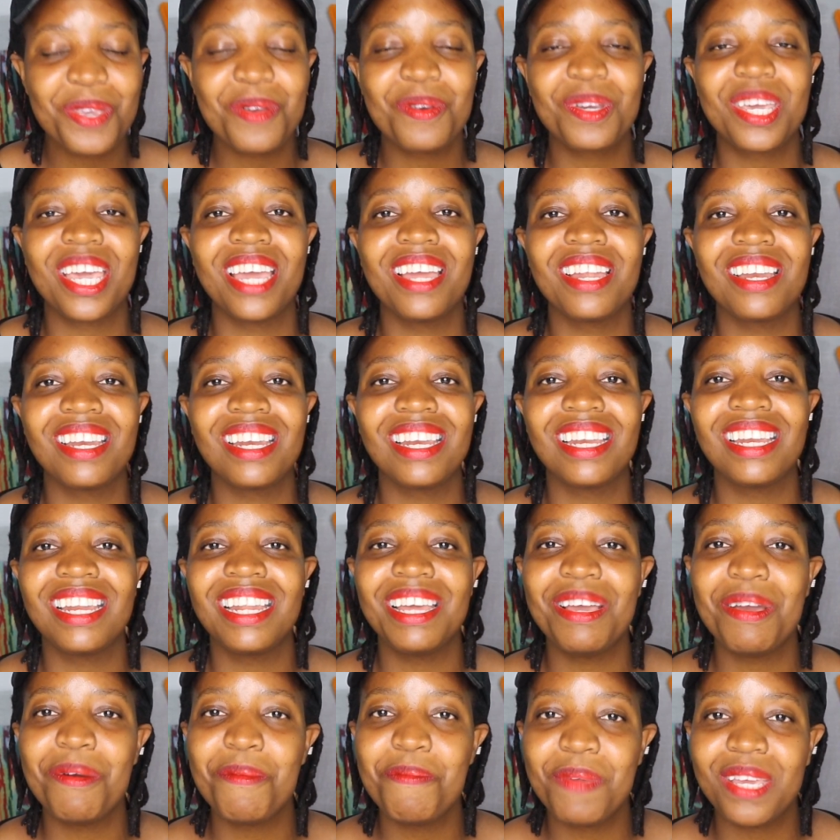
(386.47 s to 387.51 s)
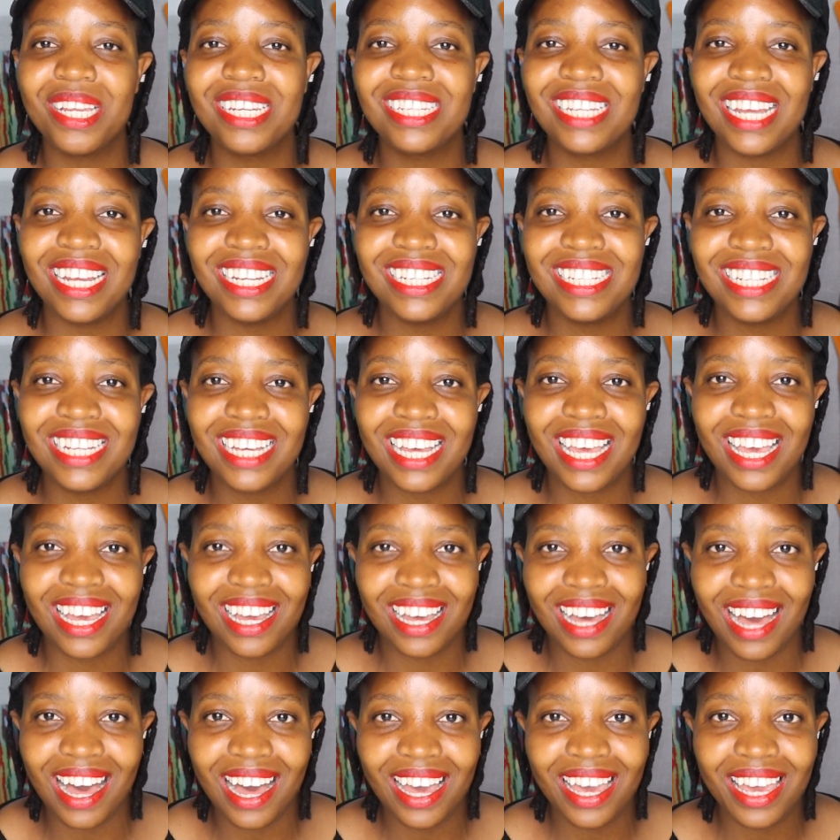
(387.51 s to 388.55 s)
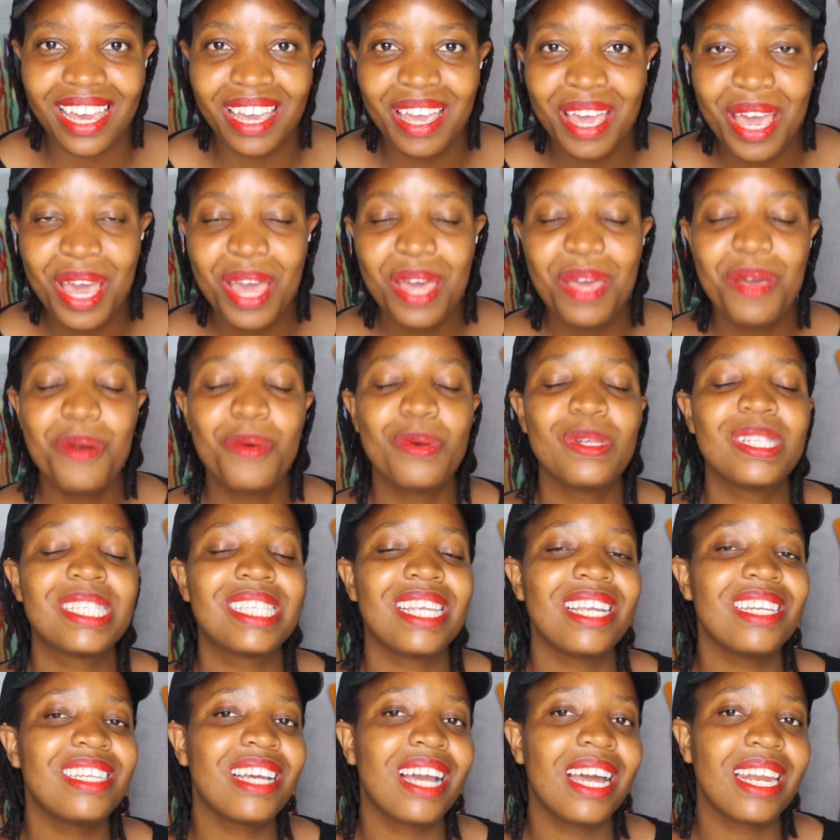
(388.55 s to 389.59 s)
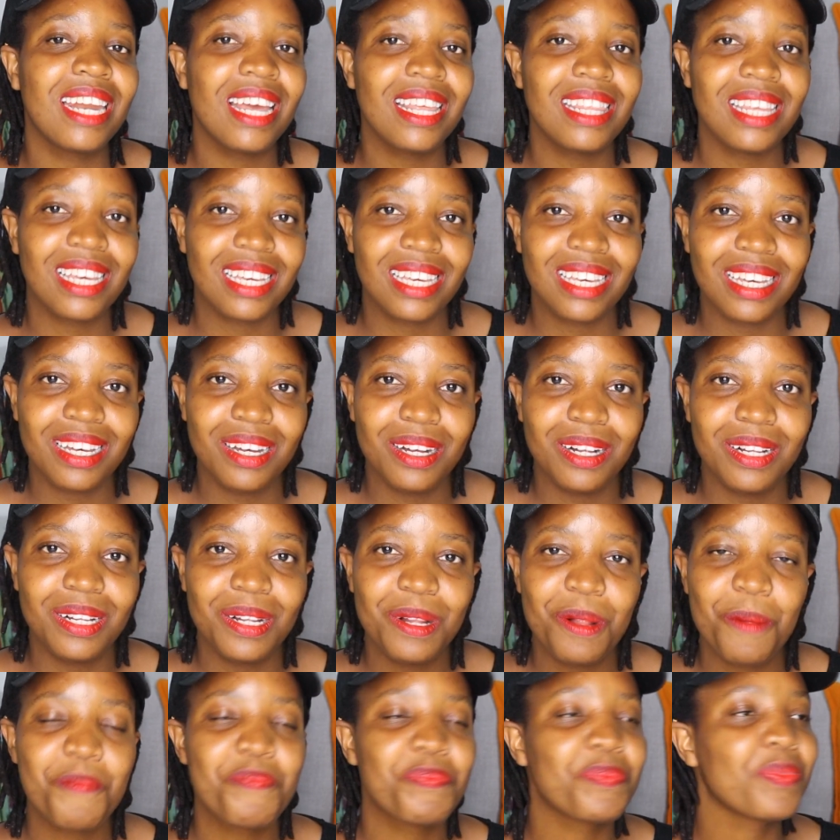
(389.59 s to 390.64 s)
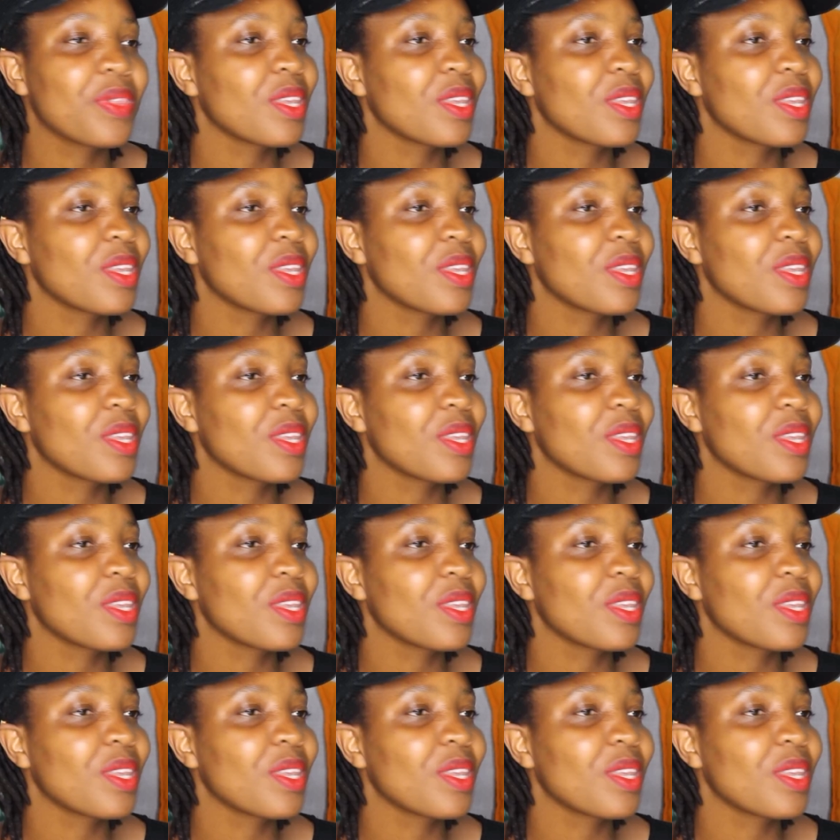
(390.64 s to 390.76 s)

you can be dating a guy who's dating another girl